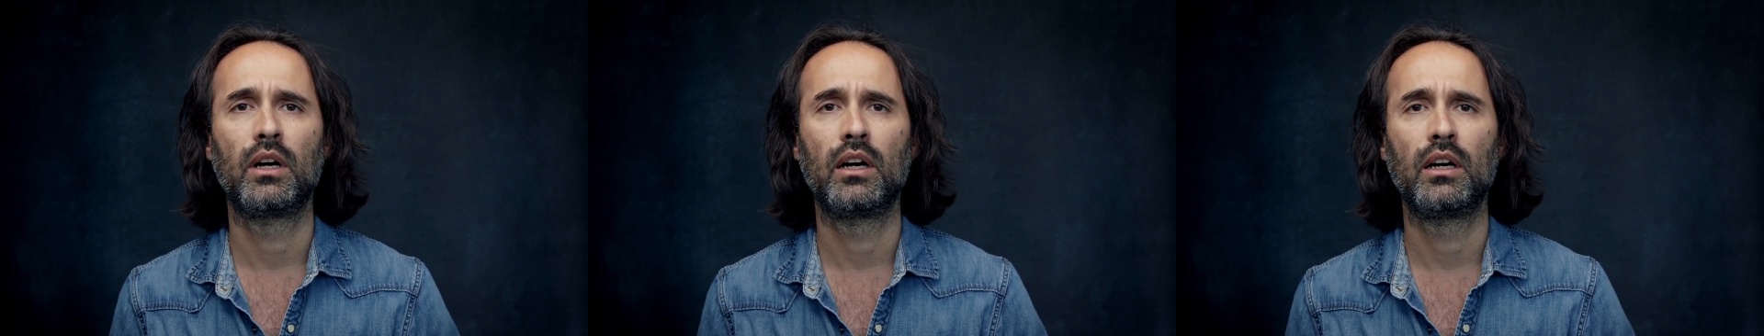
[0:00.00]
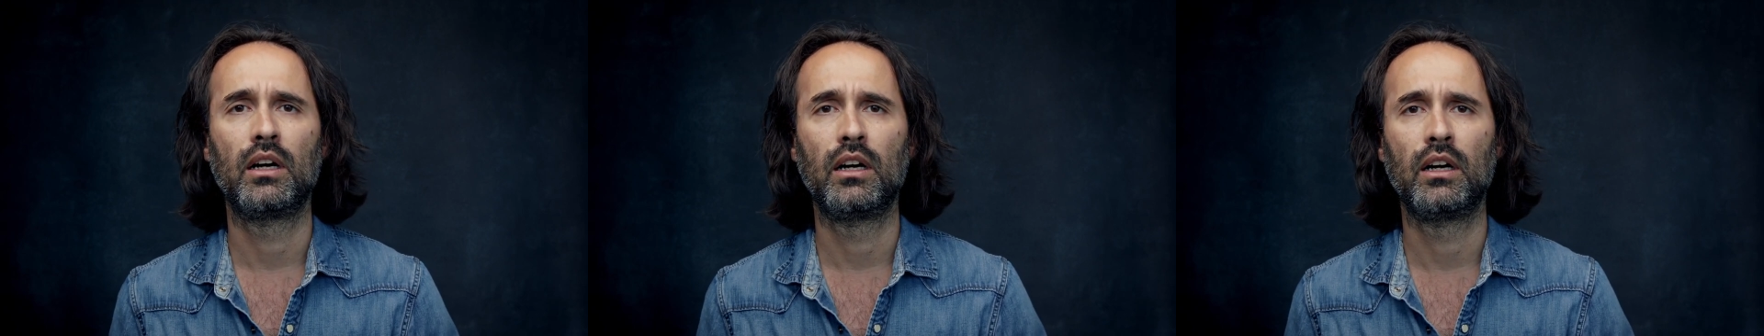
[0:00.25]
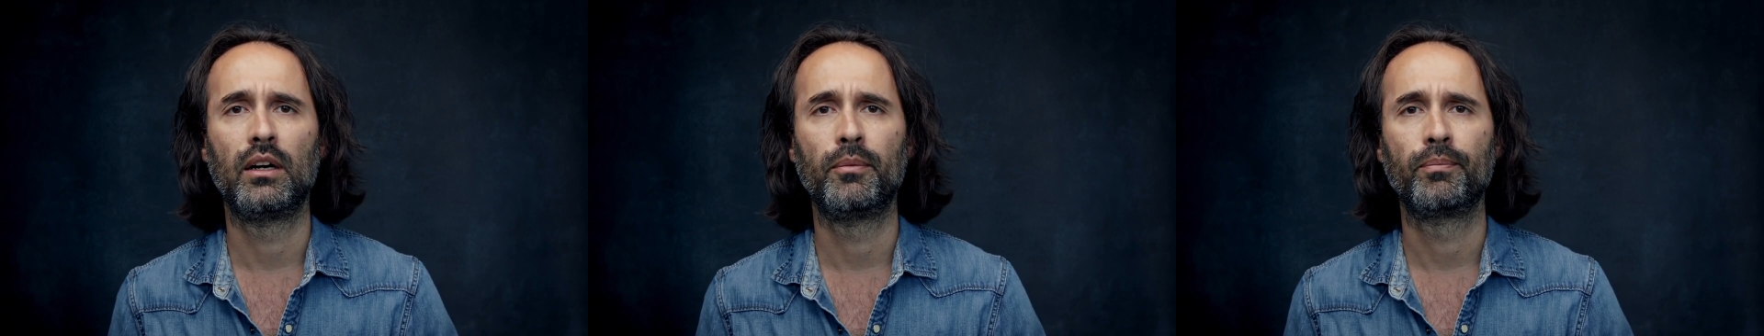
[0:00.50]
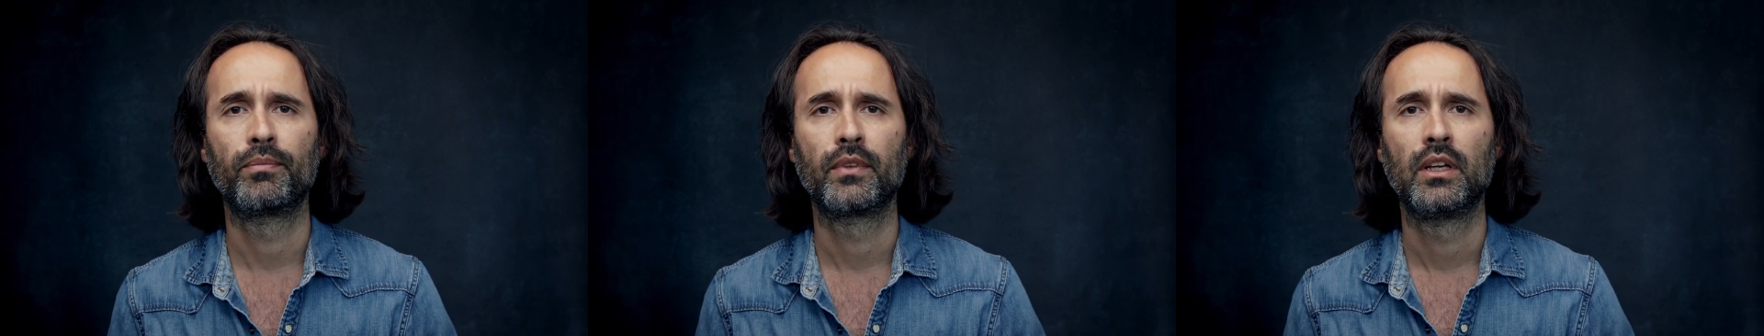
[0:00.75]
uh,
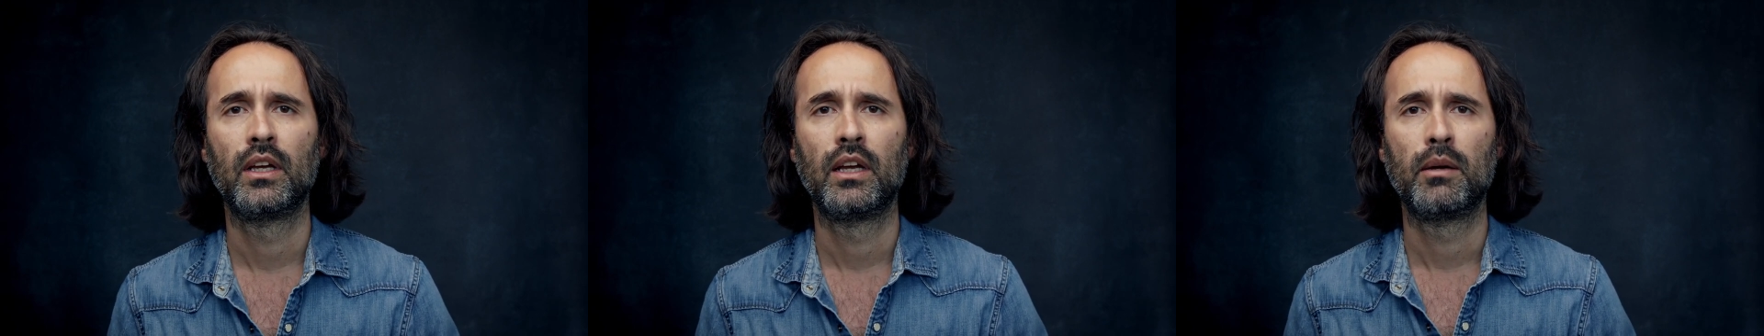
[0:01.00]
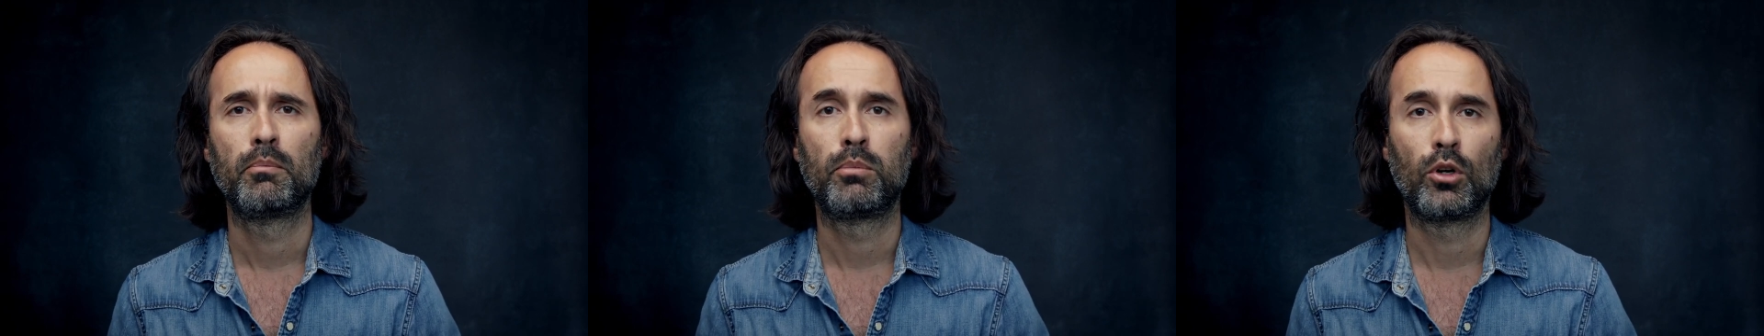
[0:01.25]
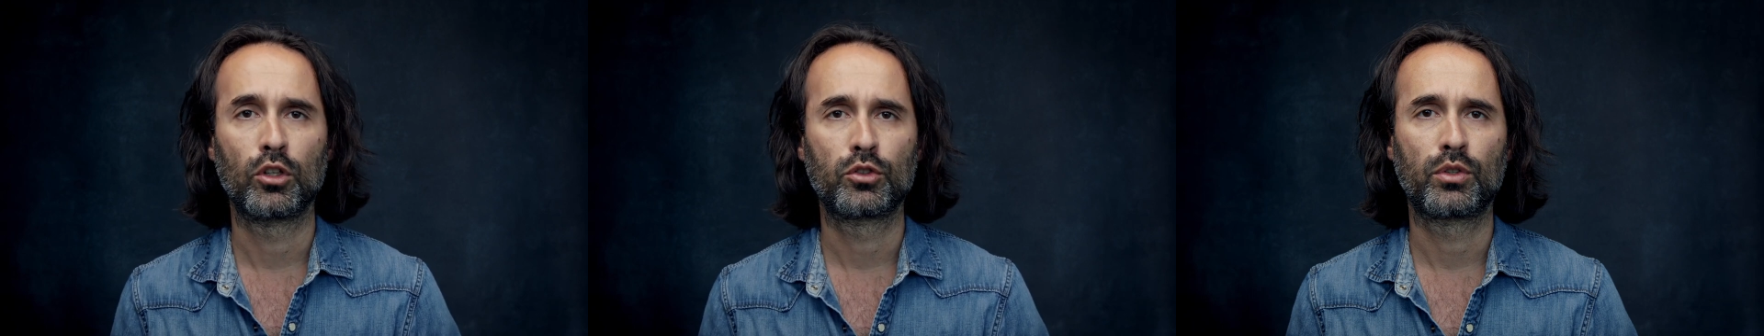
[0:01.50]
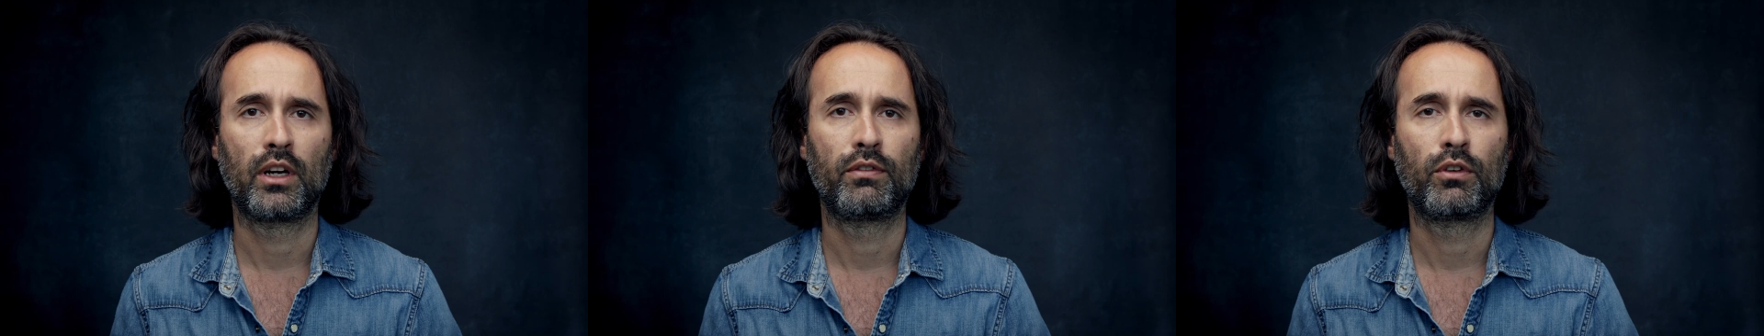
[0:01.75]

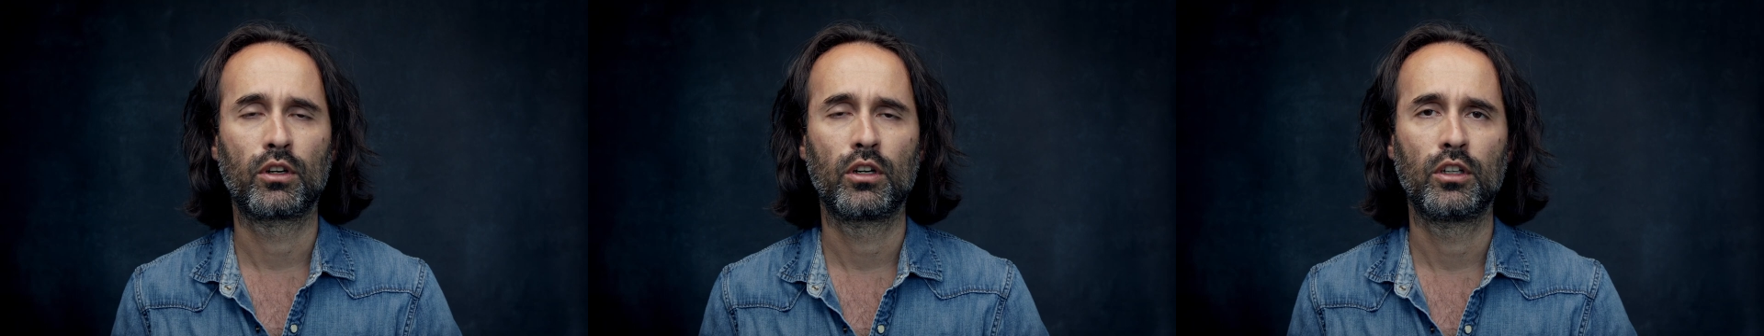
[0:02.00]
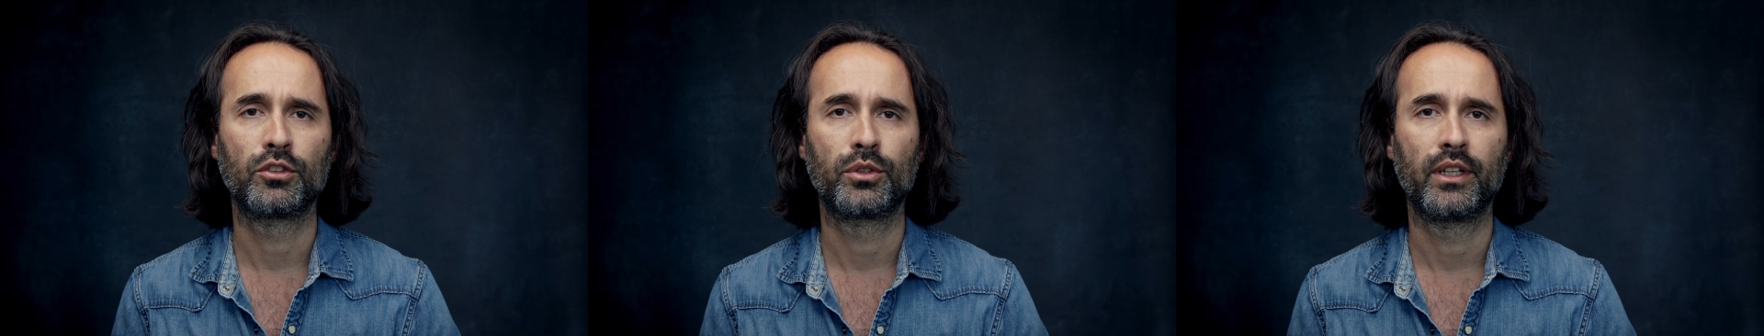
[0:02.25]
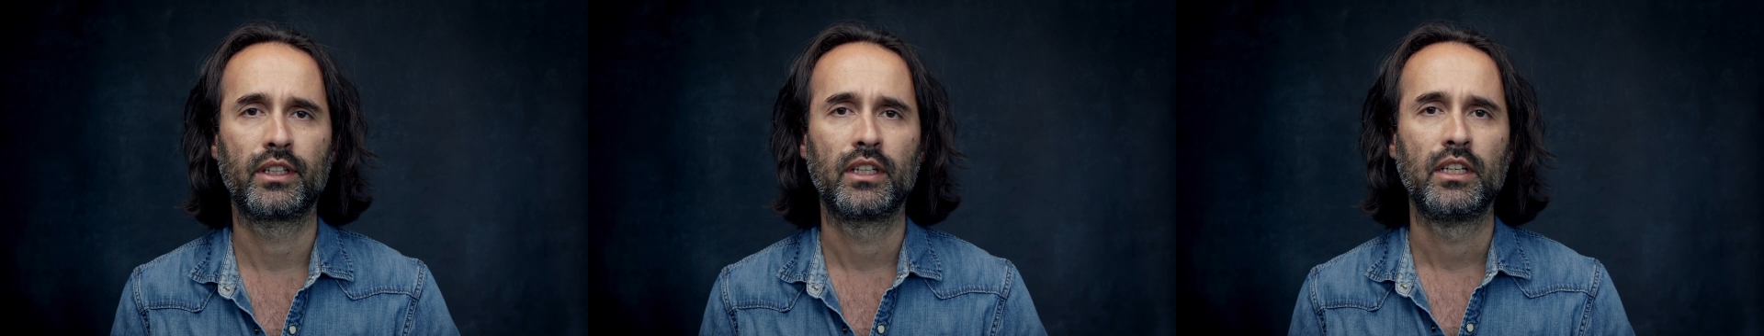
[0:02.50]
Portra 400.